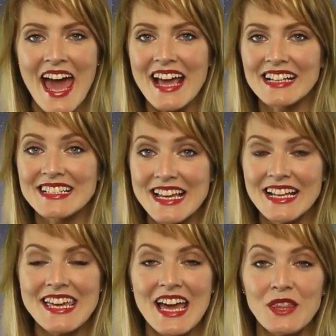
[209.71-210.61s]
and
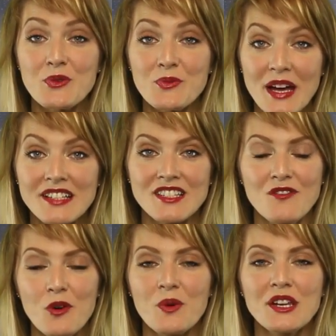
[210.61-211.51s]
Danny and the rest
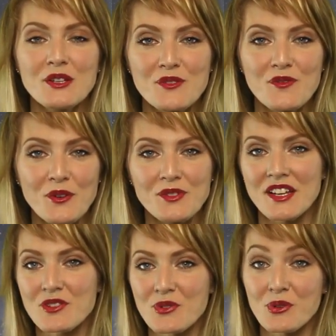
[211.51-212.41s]
of the Windows Phone
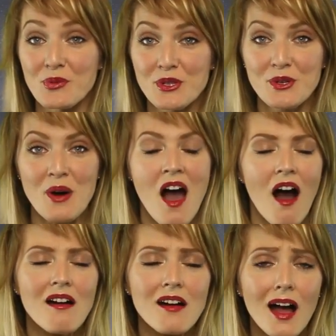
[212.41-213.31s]
Central crew
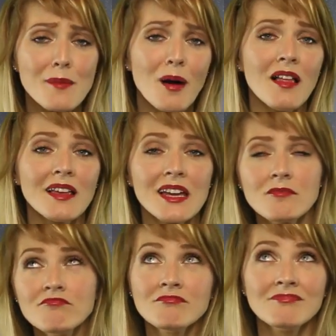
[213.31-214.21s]
are
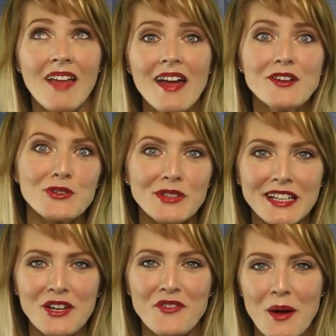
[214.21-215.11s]
eyeballing an
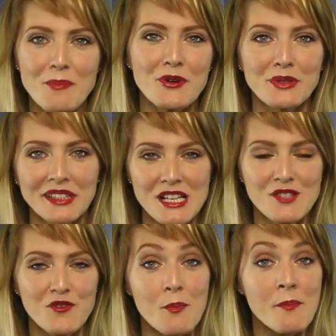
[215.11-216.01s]
early November
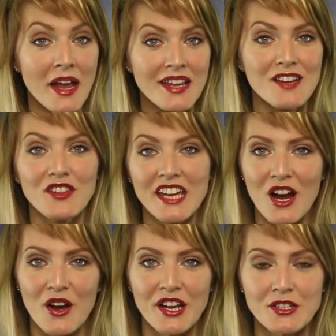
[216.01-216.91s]
release for many of the
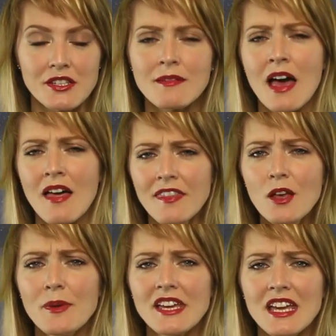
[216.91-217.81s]
carriers.
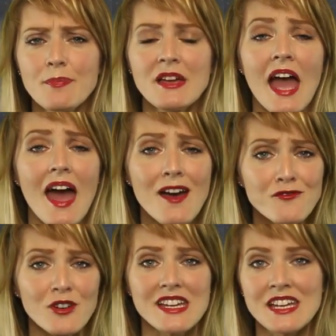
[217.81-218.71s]
They'll be keeping
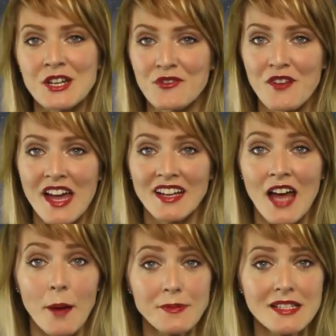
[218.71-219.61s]
every eager fan
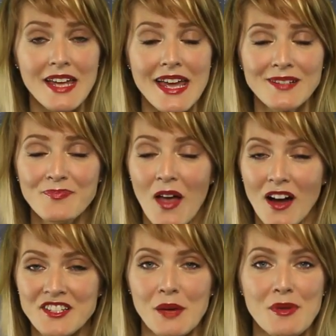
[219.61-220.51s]
up to date
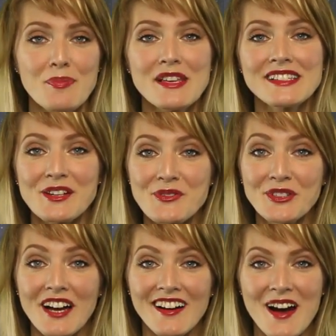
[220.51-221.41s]
on
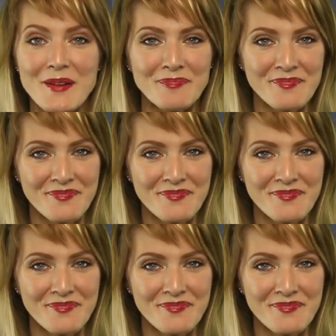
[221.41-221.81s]
WPCentral.com.